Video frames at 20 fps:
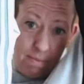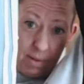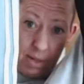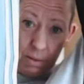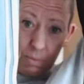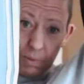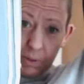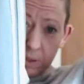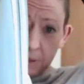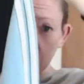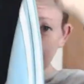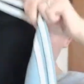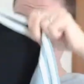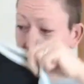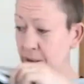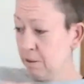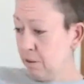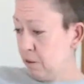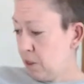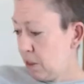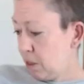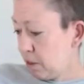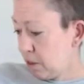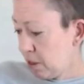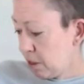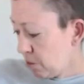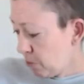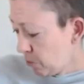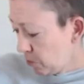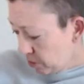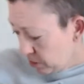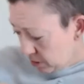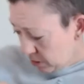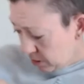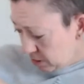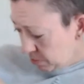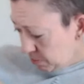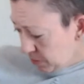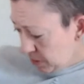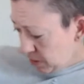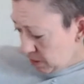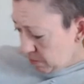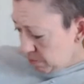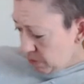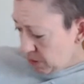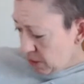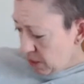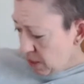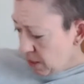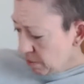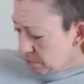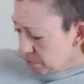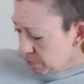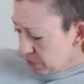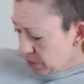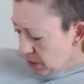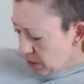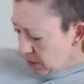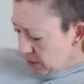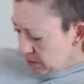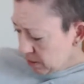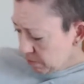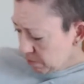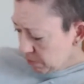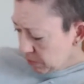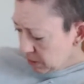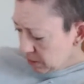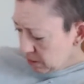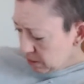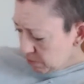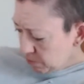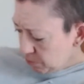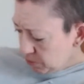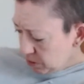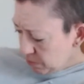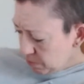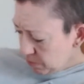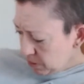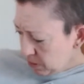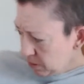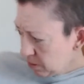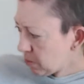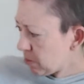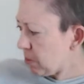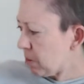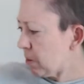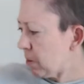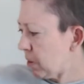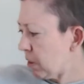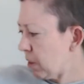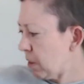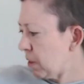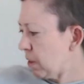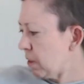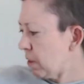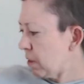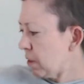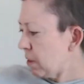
Anybody know? I don't know what this is meant to be. MPS, Mass Premier Soccer.